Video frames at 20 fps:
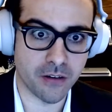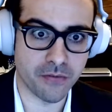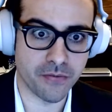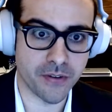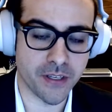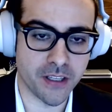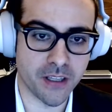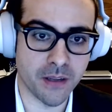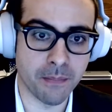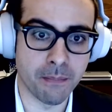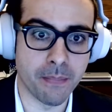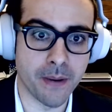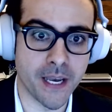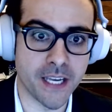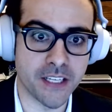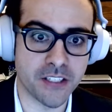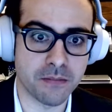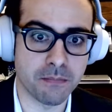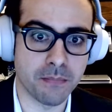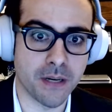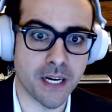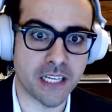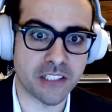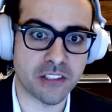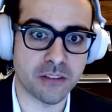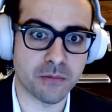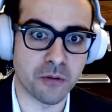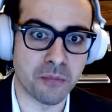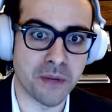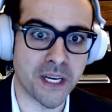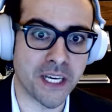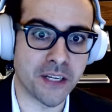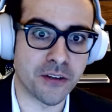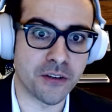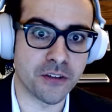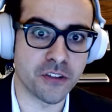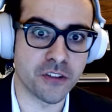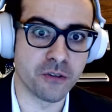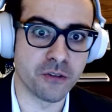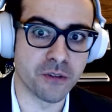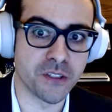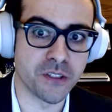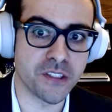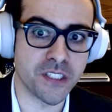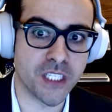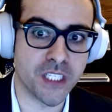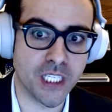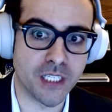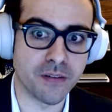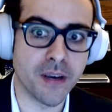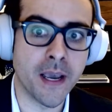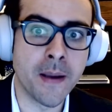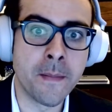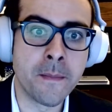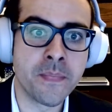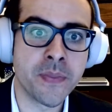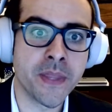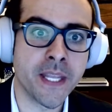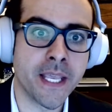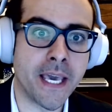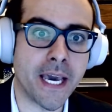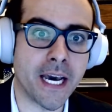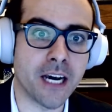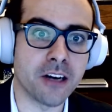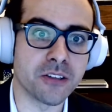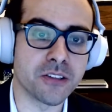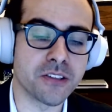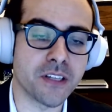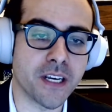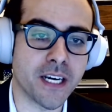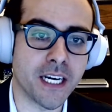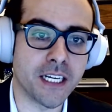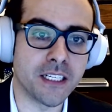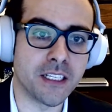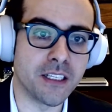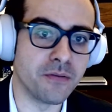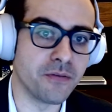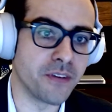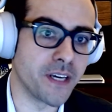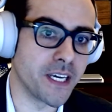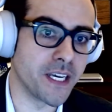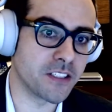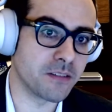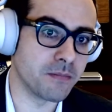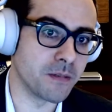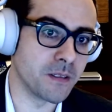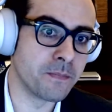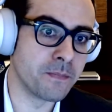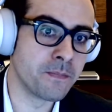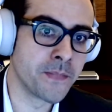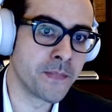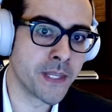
yourself in the best possible manner to receive outside investment.